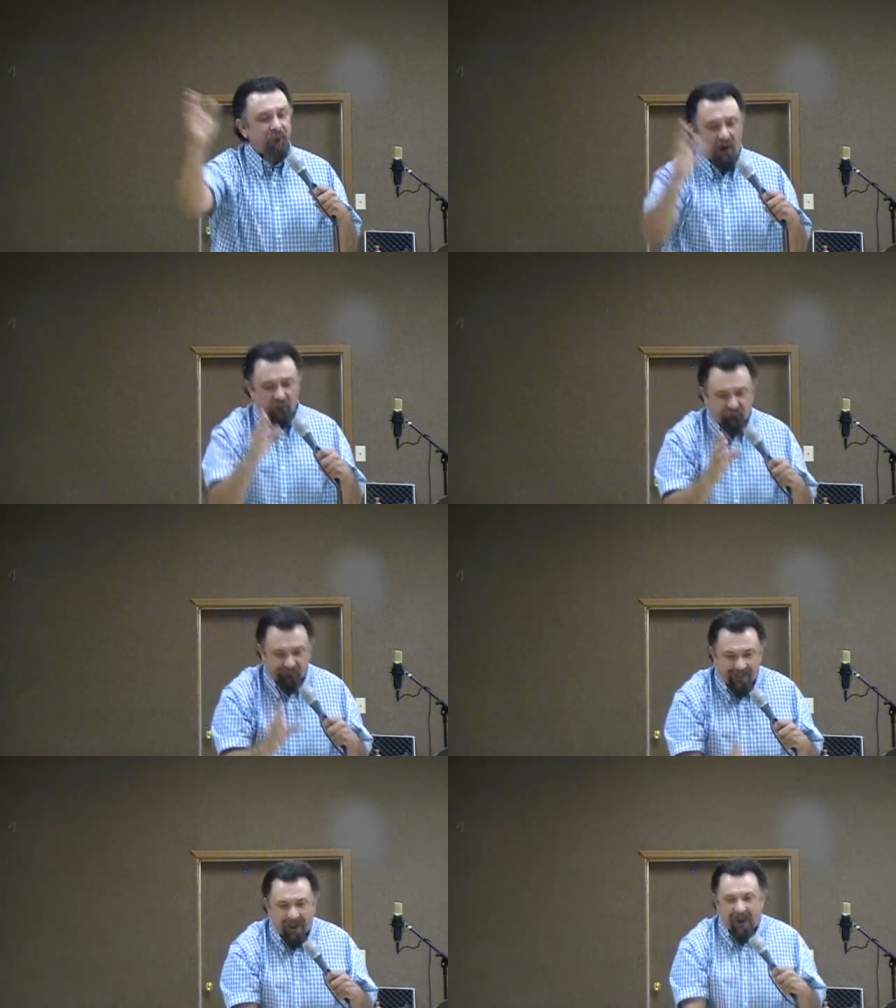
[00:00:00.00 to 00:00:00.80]
There's
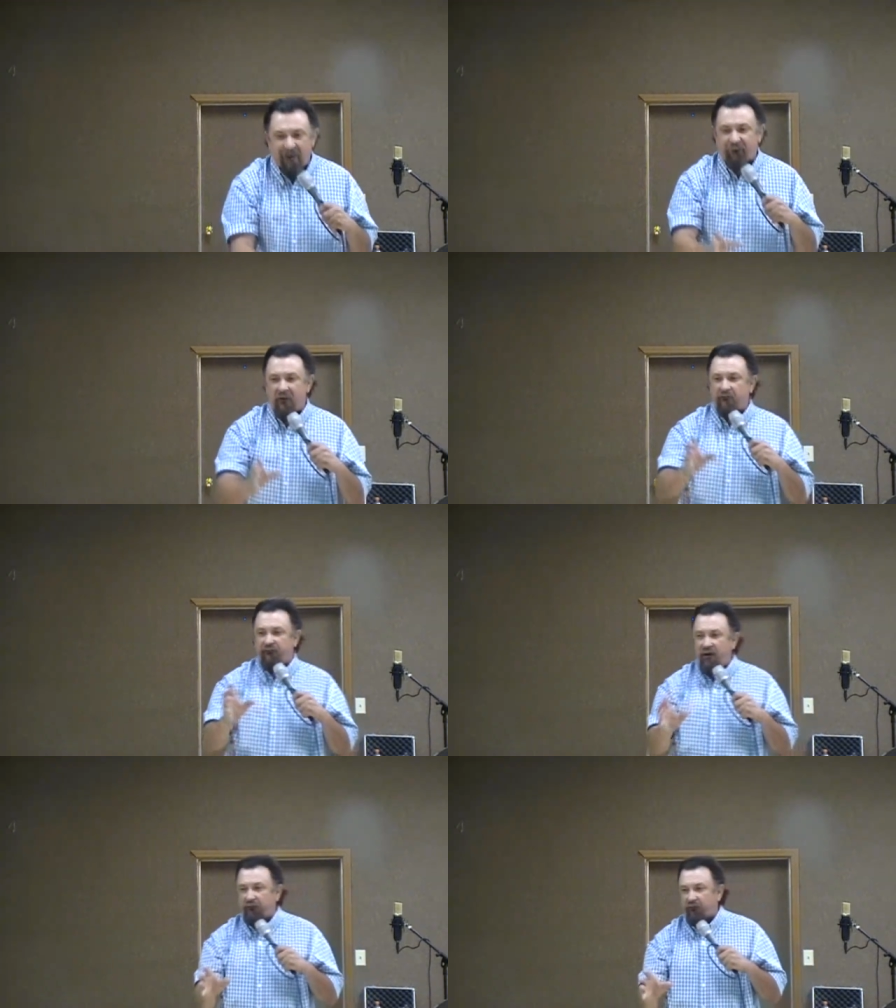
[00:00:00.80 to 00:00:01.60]
life in
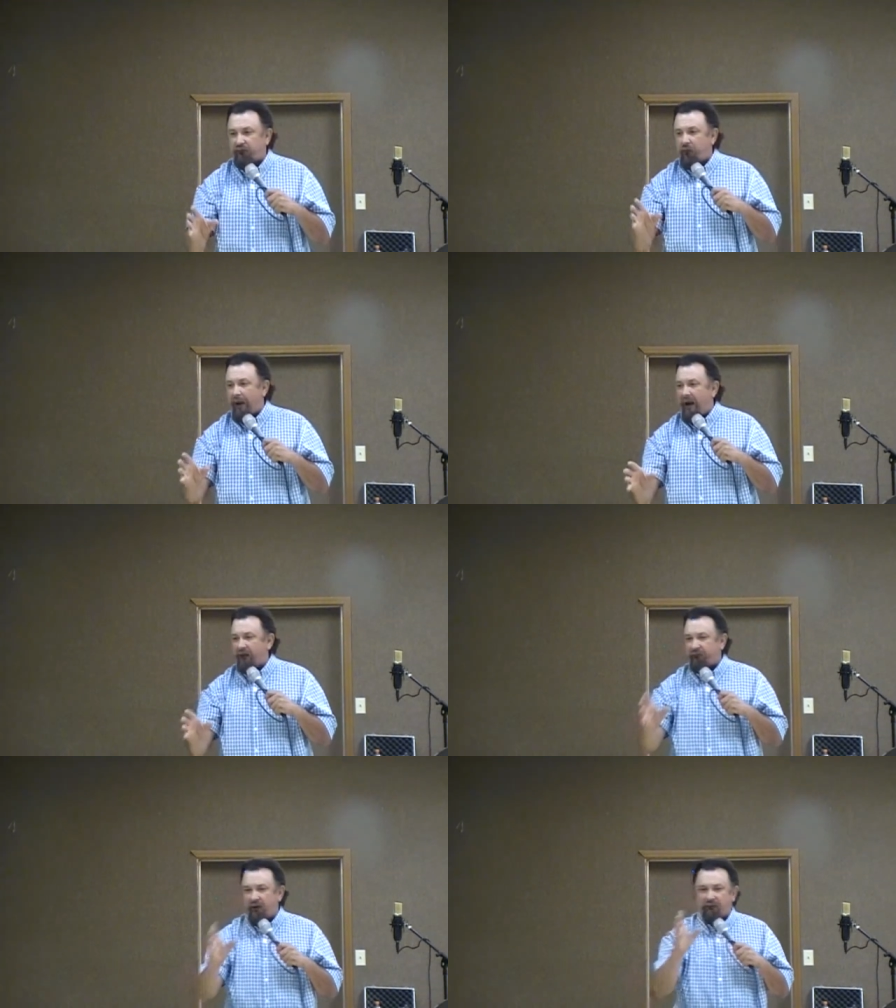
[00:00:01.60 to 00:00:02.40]
Jesus
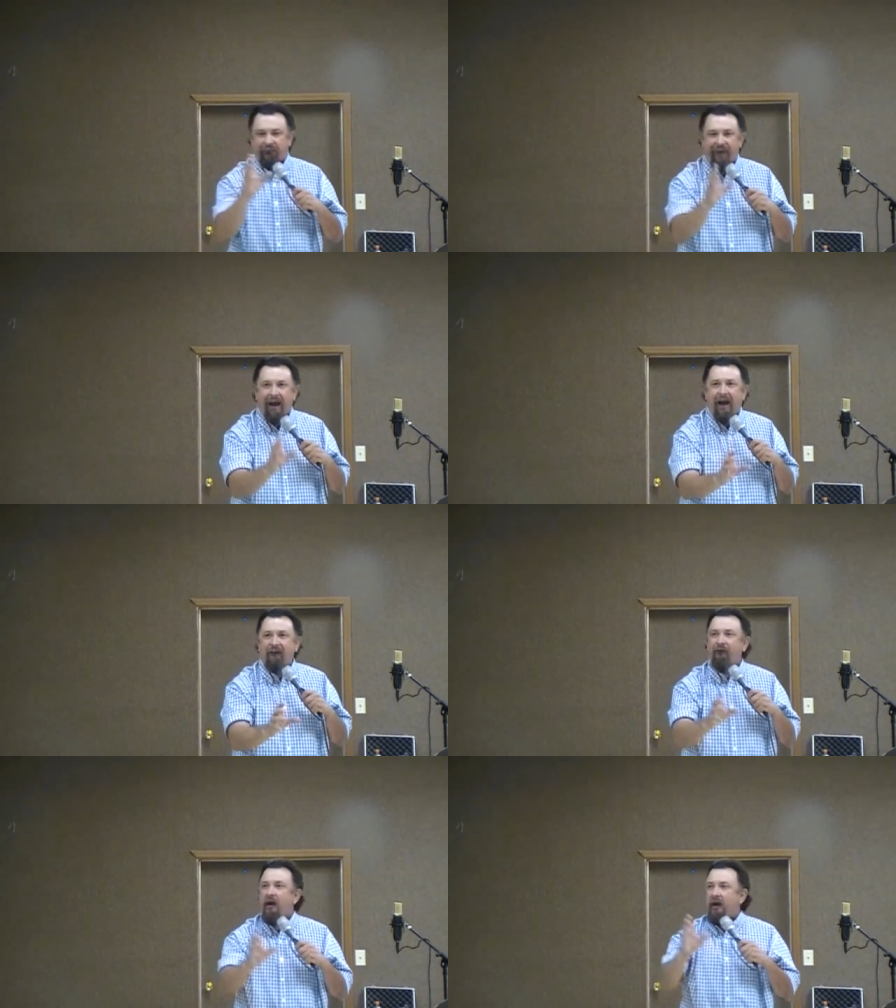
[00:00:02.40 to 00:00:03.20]
Christ. There's
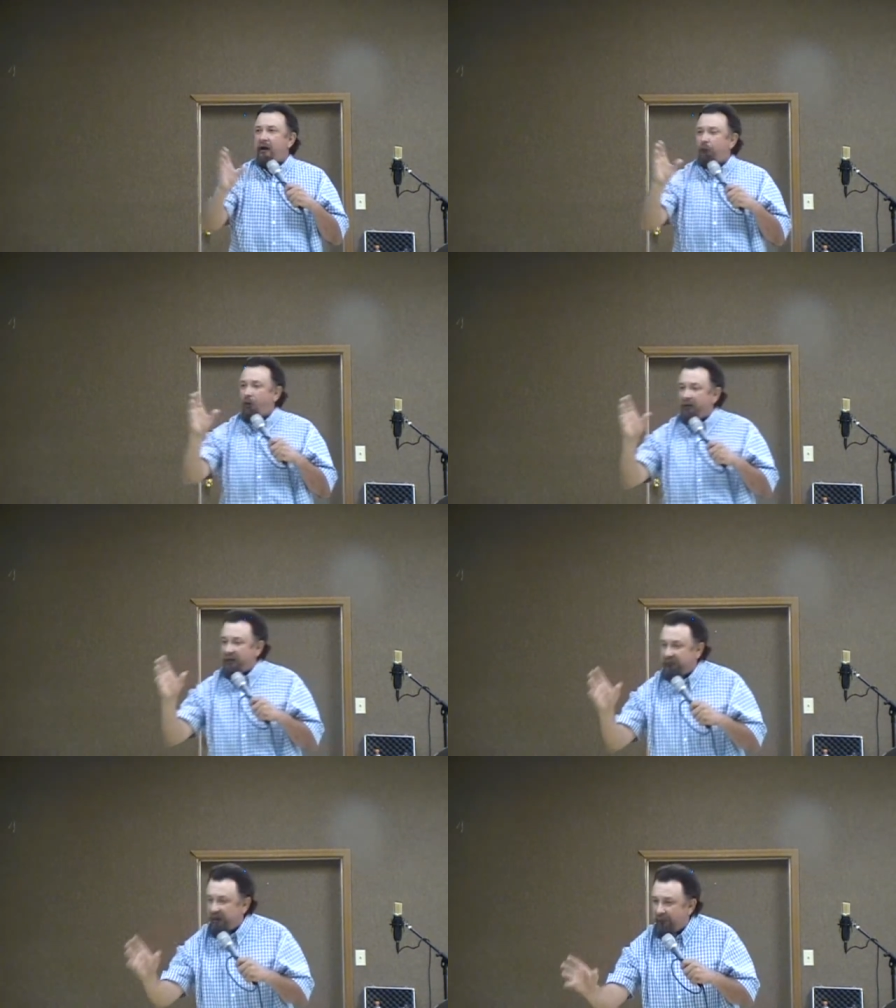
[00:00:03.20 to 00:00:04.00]
life in what
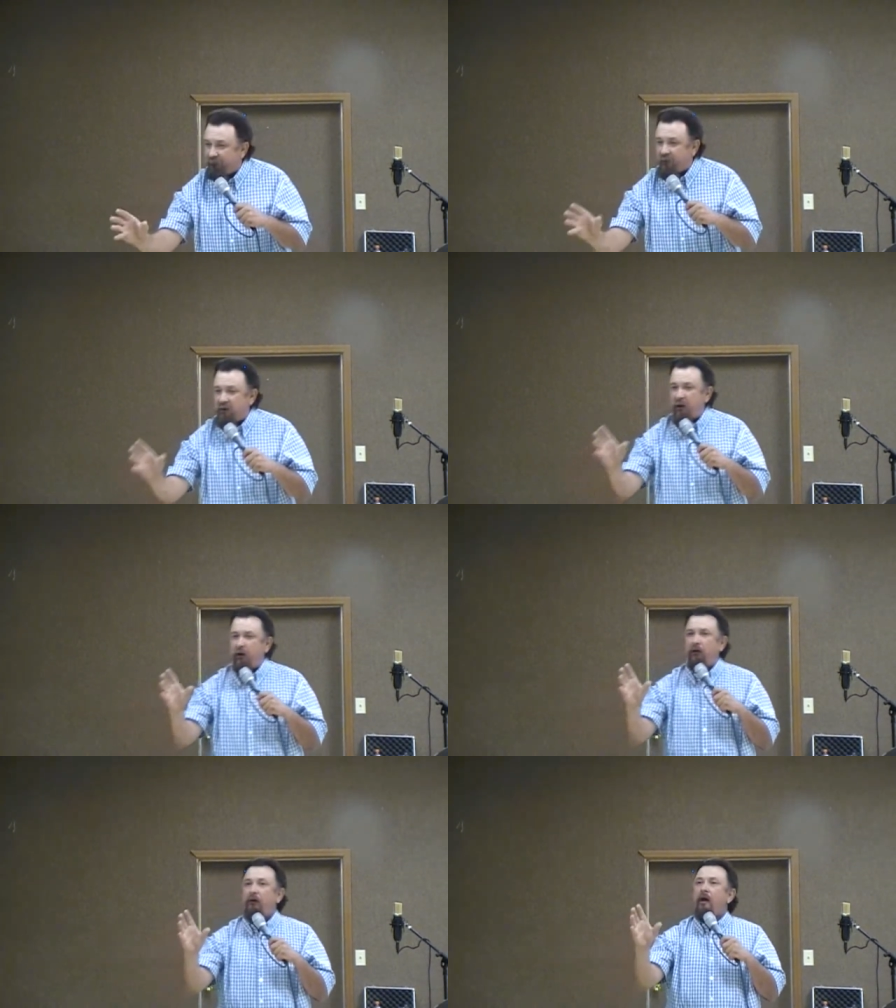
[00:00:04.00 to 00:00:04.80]
He did for
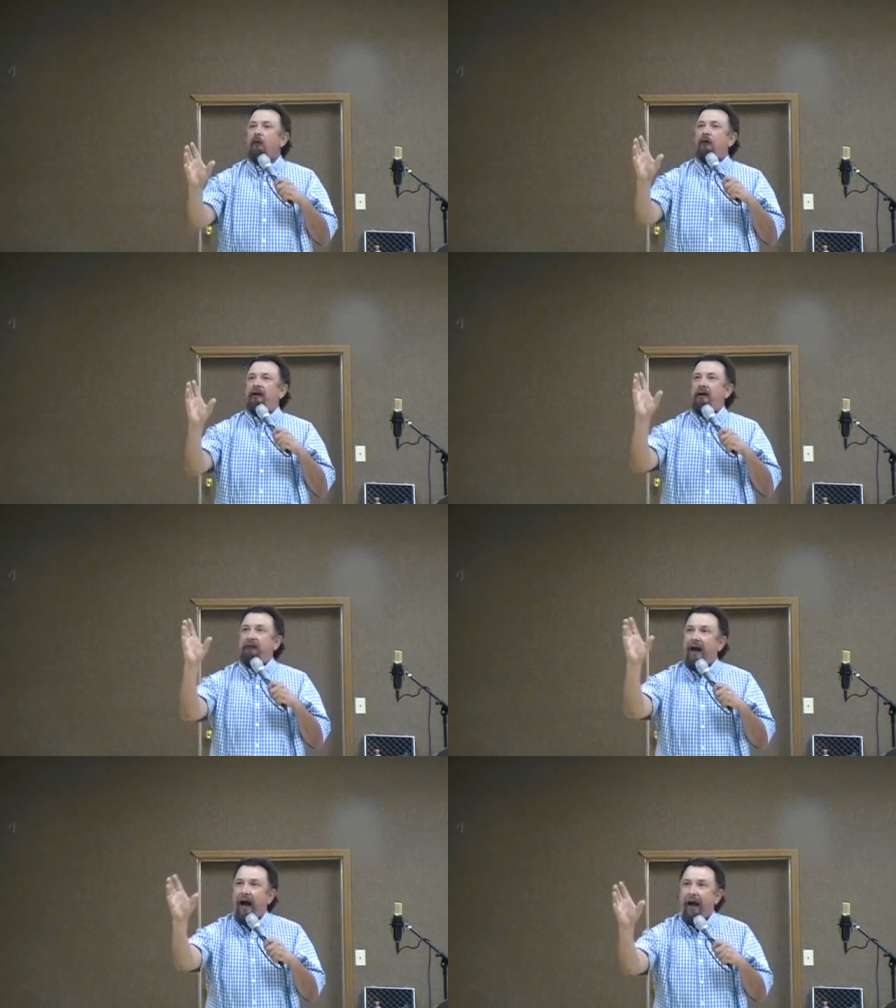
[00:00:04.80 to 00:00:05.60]
you when
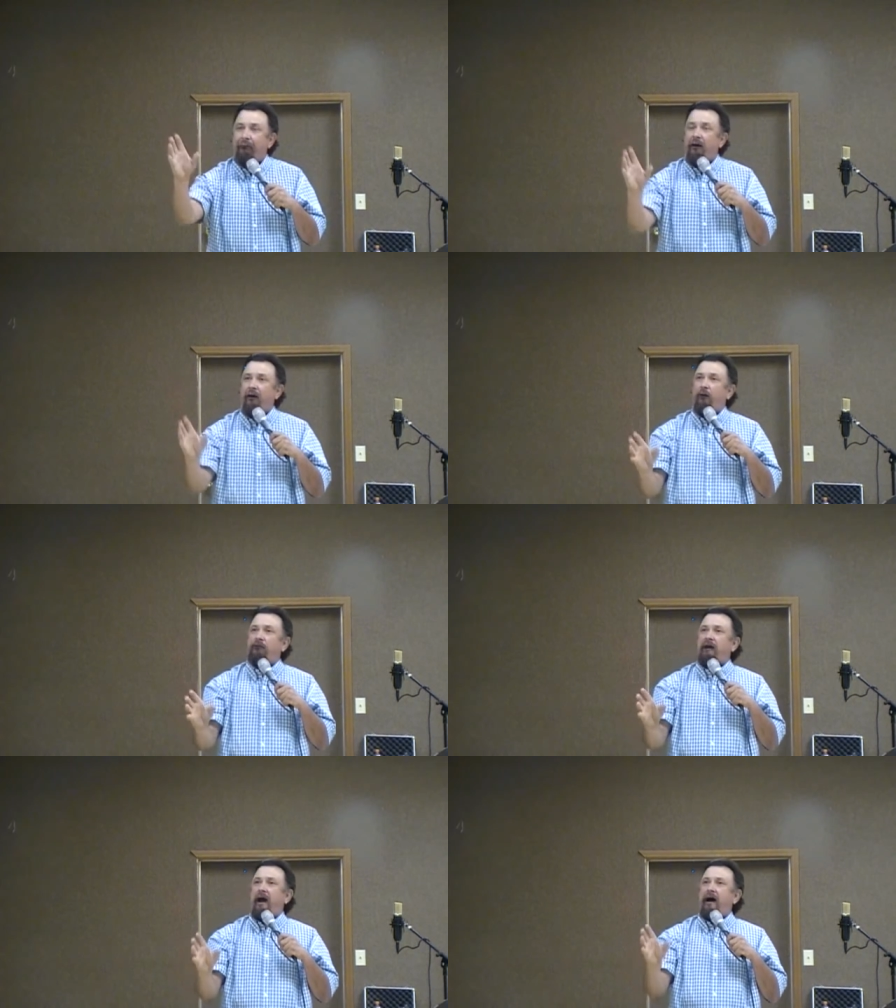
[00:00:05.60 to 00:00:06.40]
He died there
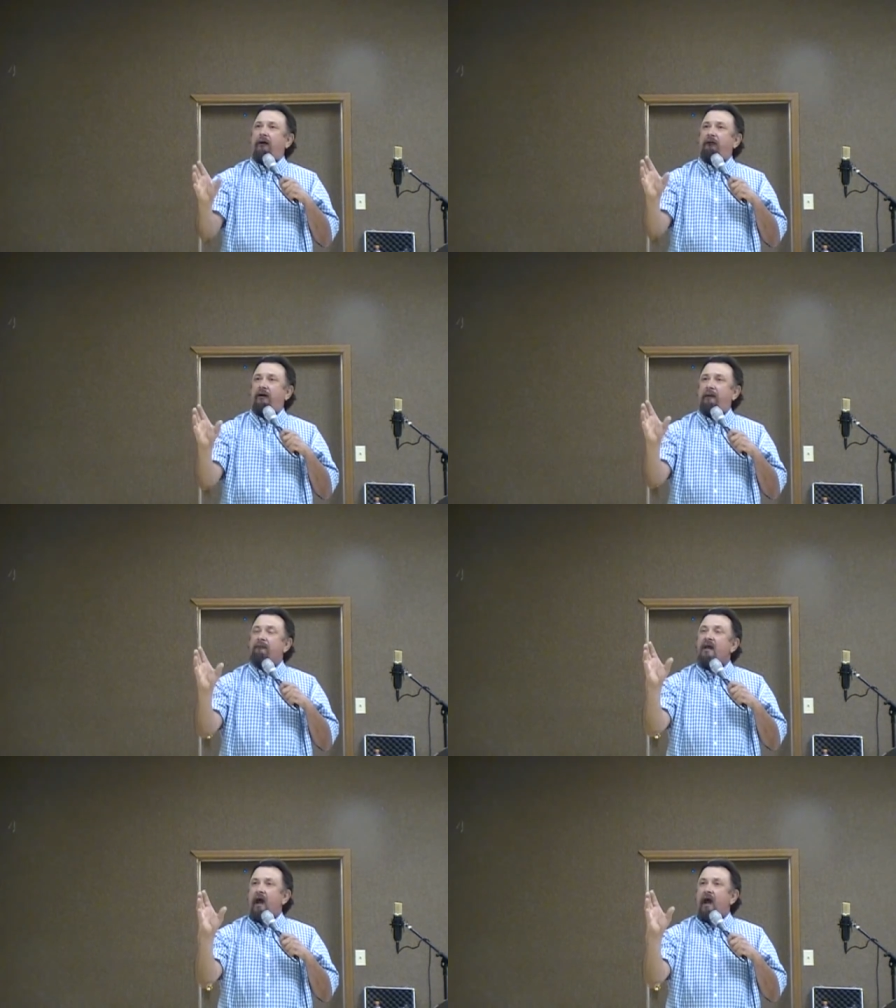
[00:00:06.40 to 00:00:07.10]
on Calvary.